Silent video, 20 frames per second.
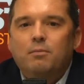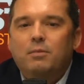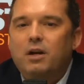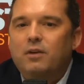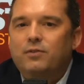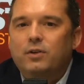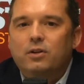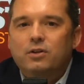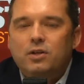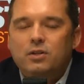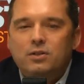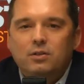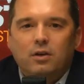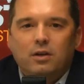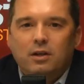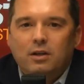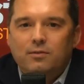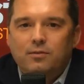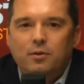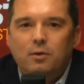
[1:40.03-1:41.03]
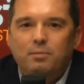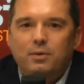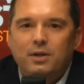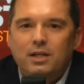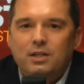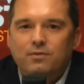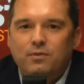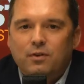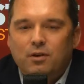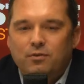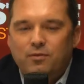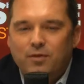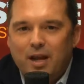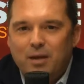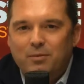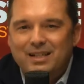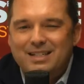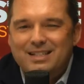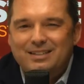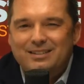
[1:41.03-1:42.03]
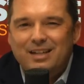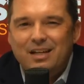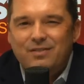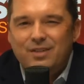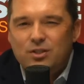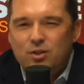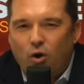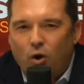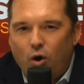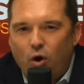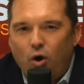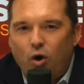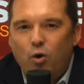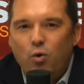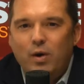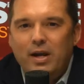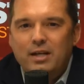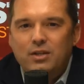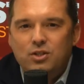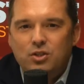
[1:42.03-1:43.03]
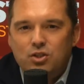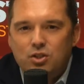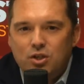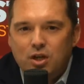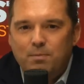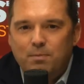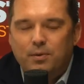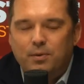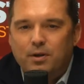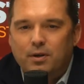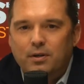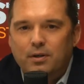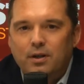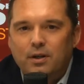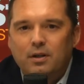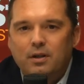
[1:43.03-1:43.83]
But if you're just looking for a place for your family to live, it's always cheaper